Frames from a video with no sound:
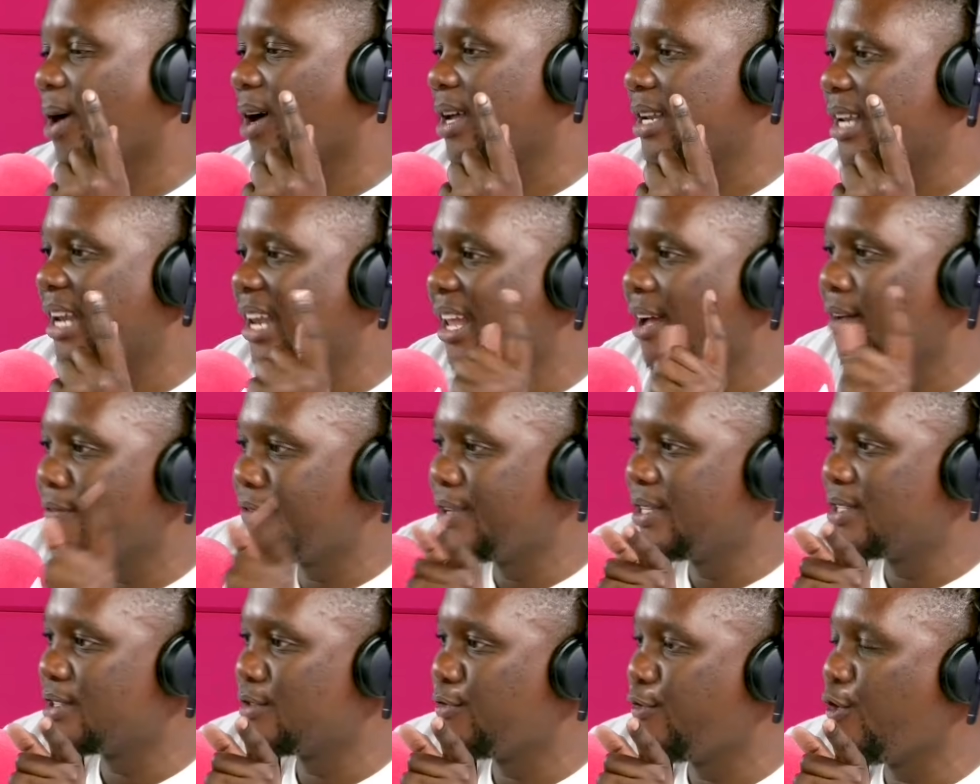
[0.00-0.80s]
talk about
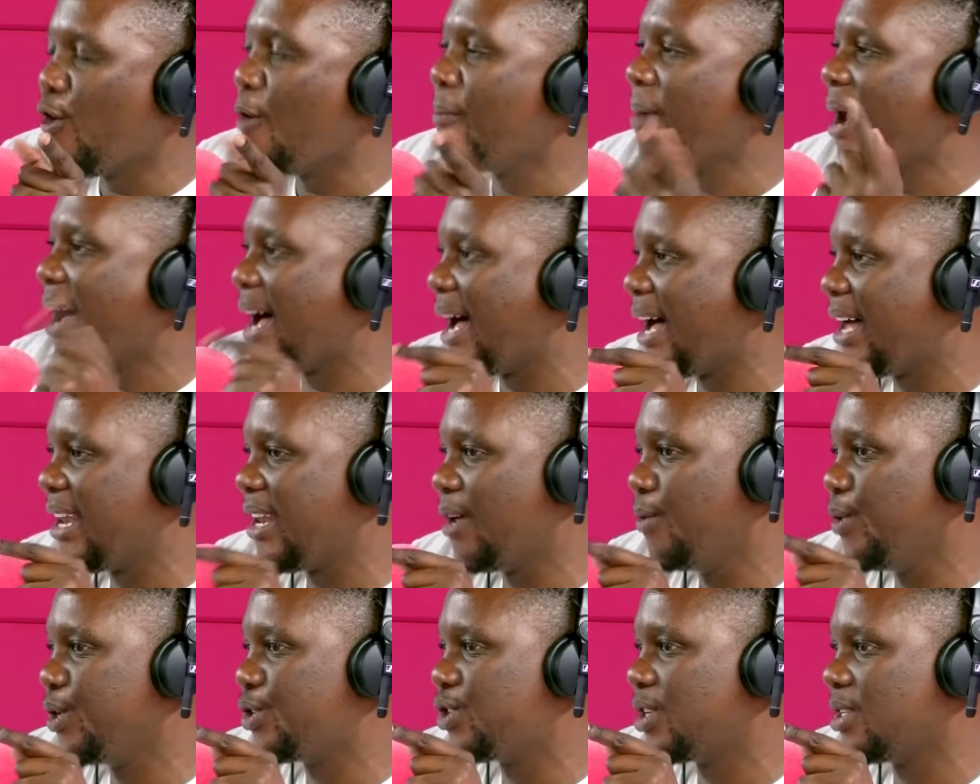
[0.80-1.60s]
Love is for
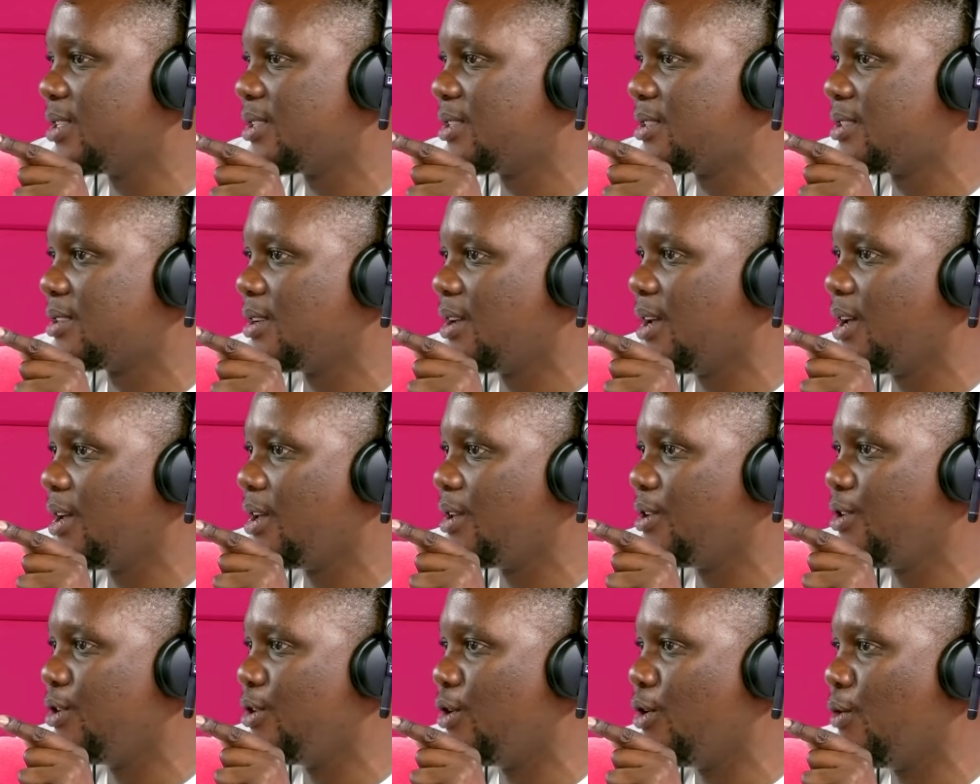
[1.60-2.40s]
Mahala, which is,
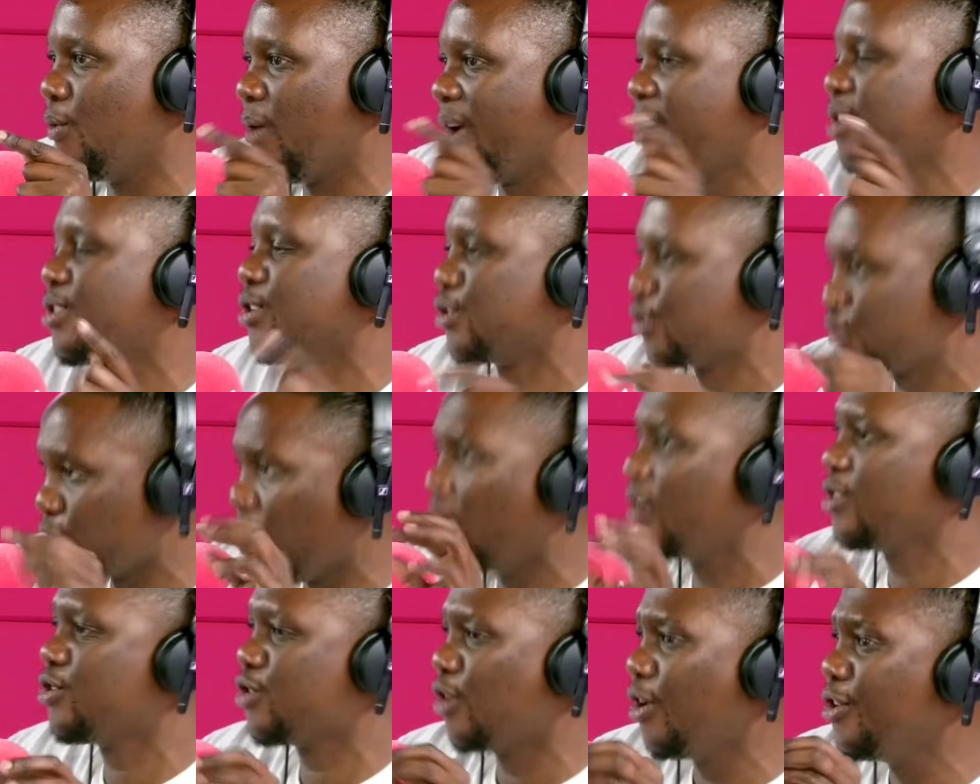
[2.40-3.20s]
one of the
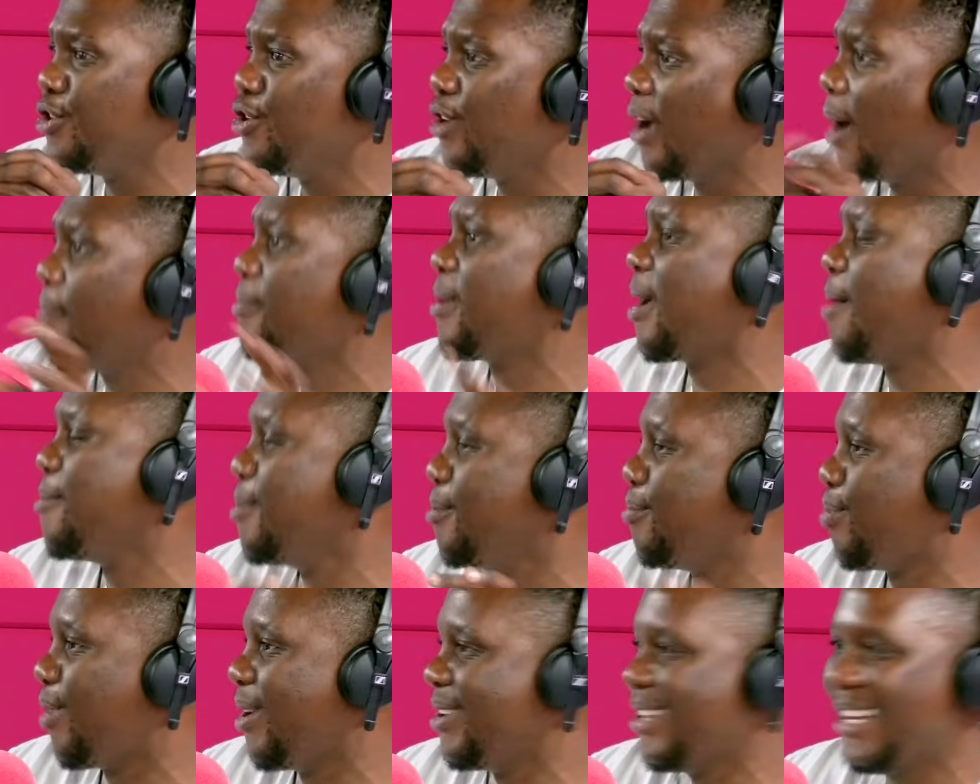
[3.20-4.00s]
songs on your
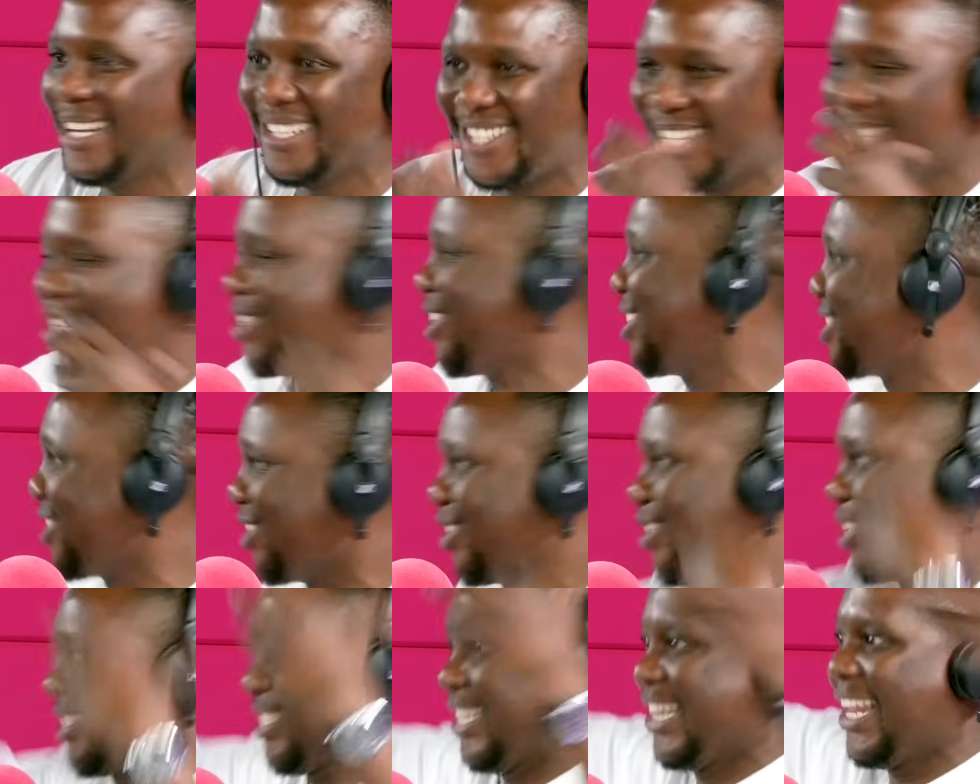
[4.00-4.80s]
upcoming project. Let's
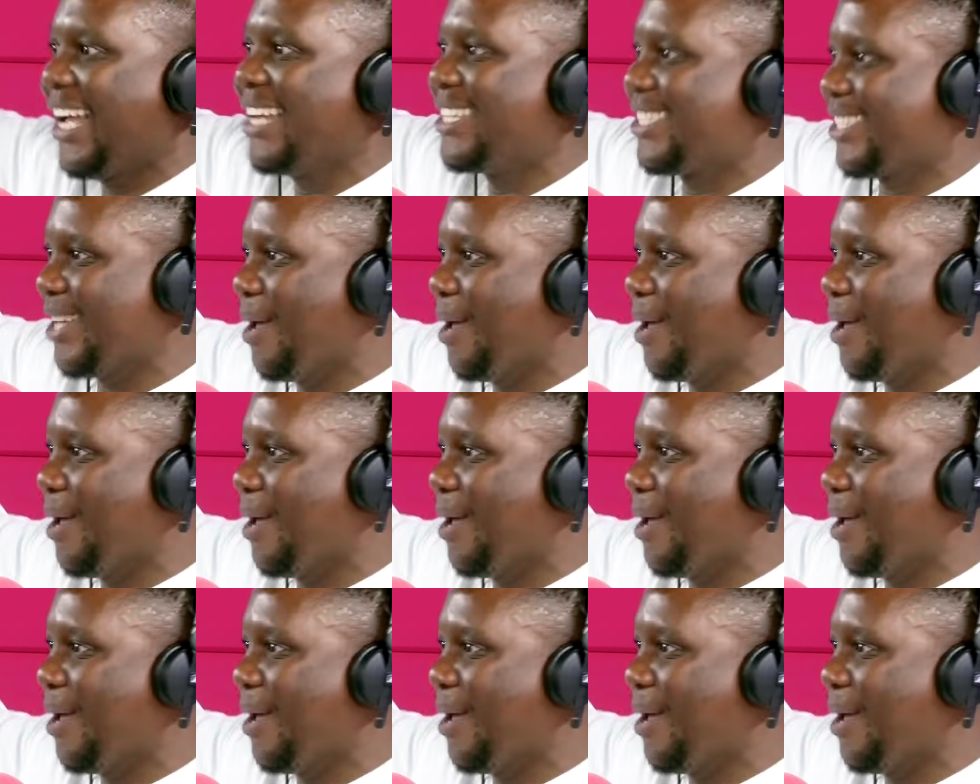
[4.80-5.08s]
she just